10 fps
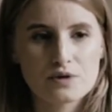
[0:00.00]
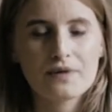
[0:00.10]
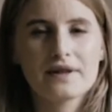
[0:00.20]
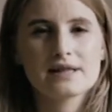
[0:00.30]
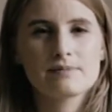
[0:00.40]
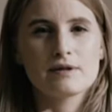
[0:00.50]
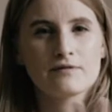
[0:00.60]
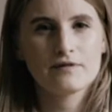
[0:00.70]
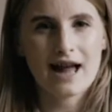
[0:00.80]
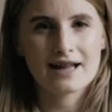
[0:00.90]
You want things to be
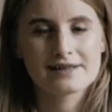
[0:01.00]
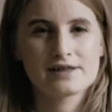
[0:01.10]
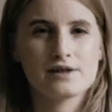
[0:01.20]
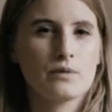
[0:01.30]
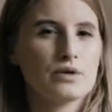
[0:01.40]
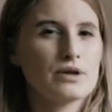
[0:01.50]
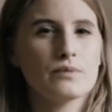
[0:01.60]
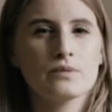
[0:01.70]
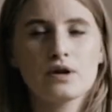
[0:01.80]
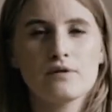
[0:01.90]
flat. So what you're
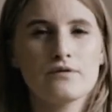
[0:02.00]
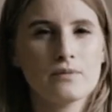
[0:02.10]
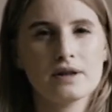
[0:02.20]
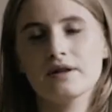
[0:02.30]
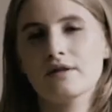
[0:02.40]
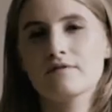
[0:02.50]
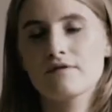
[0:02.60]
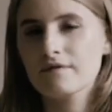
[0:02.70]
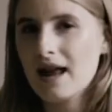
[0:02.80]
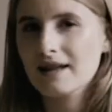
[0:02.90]
looking for when you're looking for
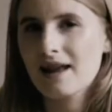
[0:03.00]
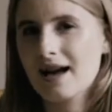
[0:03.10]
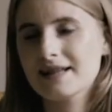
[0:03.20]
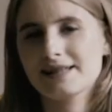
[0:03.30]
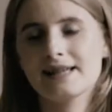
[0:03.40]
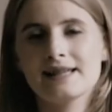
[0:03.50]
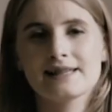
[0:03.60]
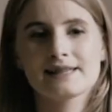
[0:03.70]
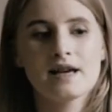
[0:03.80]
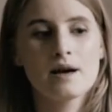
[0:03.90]
flat light
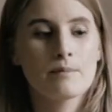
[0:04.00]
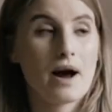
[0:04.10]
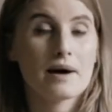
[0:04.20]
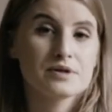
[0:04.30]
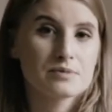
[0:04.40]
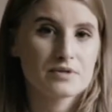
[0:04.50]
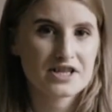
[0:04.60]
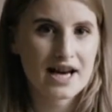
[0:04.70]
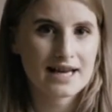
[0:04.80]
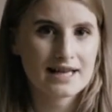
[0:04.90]
is perhaps some
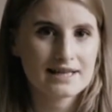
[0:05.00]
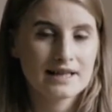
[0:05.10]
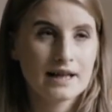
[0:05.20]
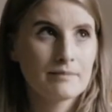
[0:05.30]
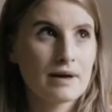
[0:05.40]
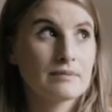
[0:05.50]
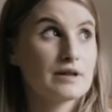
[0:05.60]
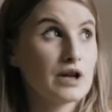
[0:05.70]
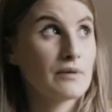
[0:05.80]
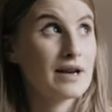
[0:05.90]
shade, maybe
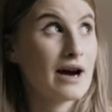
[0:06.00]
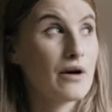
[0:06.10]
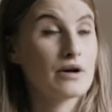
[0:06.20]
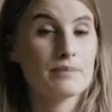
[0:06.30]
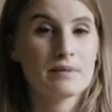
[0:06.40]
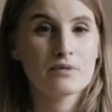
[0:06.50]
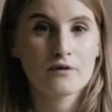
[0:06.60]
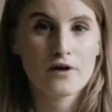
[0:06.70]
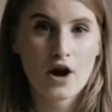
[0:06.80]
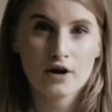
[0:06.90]
going out on a bit more
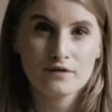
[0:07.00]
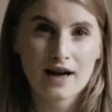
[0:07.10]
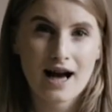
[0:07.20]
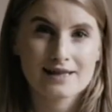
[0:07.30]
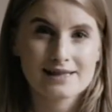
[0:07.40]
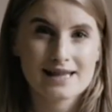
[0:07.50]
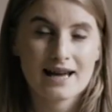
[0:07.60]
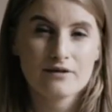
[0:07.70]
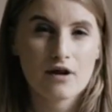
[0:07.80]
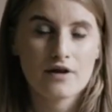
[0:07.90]
of an overcast
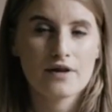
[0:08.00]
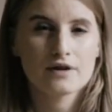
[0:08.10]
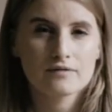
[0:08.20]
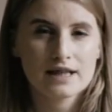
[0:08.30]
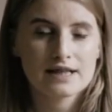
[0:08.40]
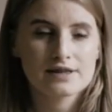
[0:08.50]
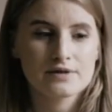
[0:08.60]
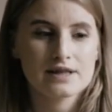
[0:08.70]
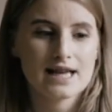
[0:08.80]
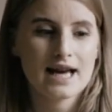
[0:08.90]
day rather than a really
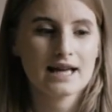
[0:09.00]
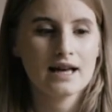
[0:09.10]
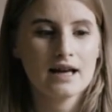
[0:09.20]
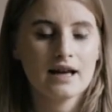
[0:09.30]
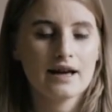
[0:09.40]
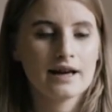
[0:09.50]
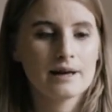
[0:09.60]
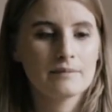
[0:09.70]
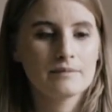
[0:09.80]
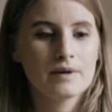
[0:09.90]
sunny day.
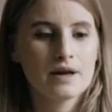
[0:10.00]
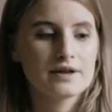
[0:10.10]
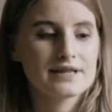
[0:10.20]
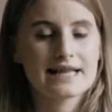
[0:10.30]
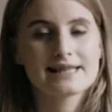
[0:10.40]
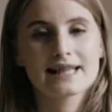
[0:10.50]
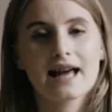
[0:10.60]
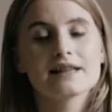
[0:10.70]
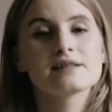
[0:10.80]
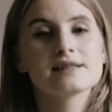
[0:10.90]
You tend to
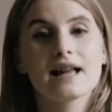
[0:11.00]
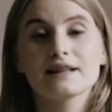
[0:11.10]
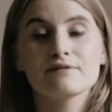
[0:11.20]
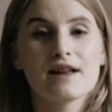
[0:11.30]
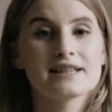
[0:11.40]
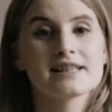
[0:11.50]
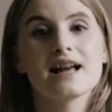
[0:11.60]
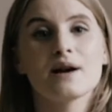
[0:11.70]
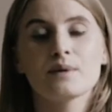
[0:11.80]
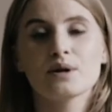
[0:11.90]
get slightly flatter
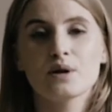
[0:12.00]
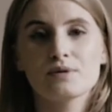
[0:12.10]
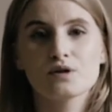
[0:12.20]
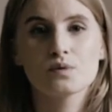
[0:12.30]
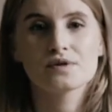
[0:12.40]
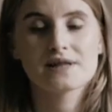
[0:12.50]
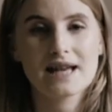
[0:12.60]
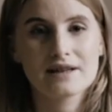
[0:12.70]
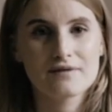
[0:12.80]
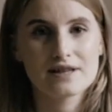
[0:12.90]
light when you're coming towards the
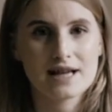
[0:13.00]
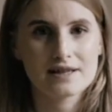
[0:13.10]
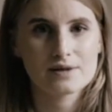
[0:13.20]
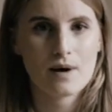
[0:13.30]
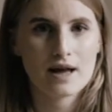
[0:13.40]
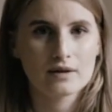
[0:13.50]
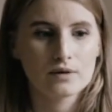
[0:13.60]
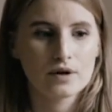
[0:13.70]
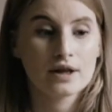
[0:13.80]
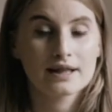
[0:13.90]
end of the day as well,
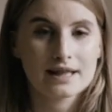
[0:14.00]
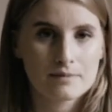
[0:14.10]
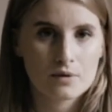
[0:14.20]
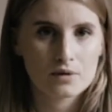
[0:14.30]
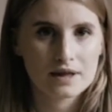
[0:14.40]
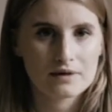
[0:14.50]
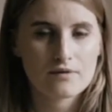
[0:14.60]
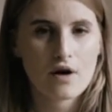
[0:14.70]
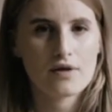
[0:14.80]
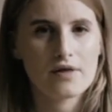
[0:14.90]
or early in the morning,
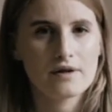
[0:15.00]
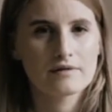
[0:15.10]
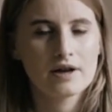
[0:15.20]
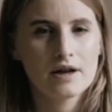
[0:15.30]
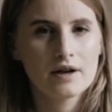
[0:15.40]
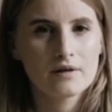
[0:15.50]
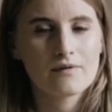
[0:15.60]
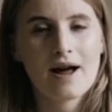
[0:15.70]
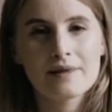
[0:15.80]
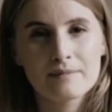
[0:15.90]
rather than
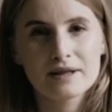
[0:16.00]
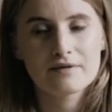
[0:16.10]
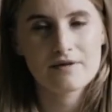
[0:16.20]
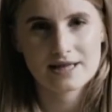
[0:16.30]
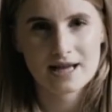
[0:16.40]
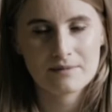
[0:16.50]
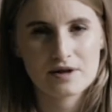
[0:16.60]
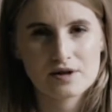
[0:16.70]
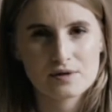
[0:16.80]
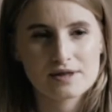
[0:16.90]
right in the middle of the day when
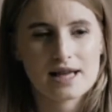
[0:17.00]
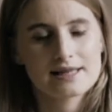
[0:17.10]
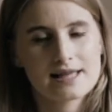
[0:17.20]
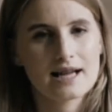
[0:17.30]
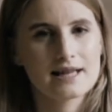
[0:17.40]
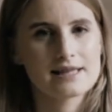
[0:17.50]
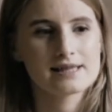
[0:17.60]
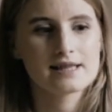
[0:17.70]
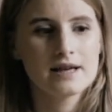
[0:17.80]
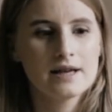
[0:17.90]
the sun's at its
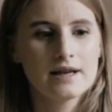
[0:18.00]
highest.